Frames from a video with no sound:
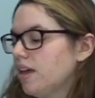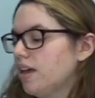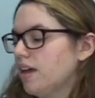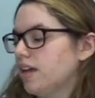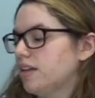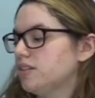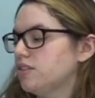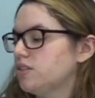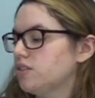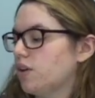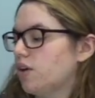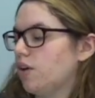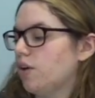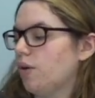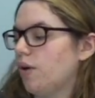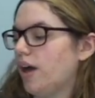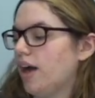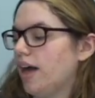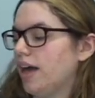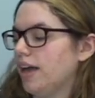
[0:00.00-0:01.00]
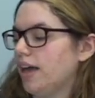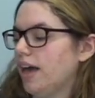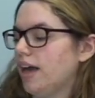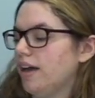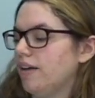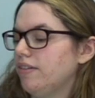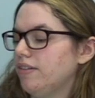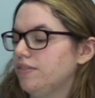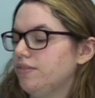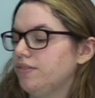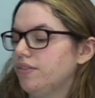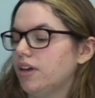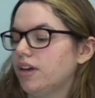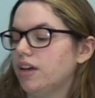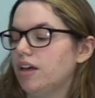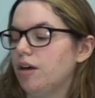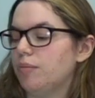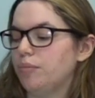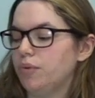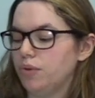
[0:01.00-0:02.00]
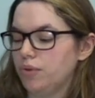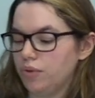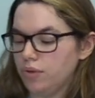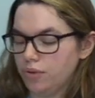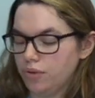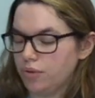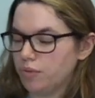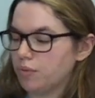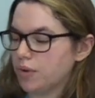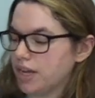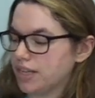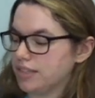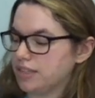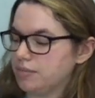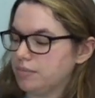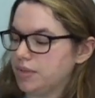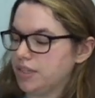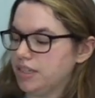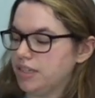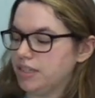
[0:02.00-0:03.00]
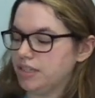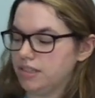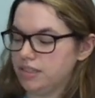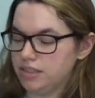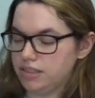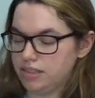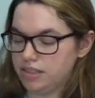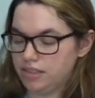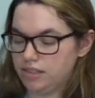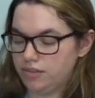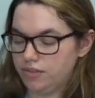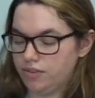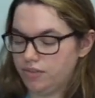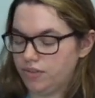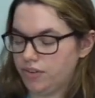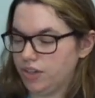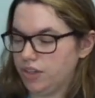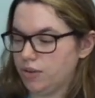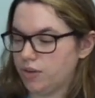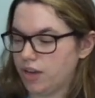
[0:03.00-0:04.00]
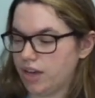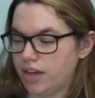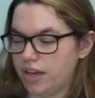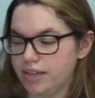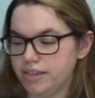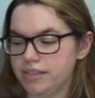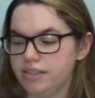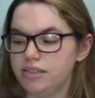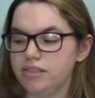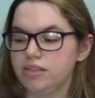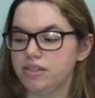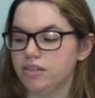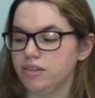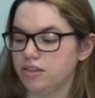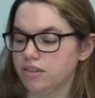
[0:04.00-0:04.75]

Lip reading: And so I have a couple recipes for you guys.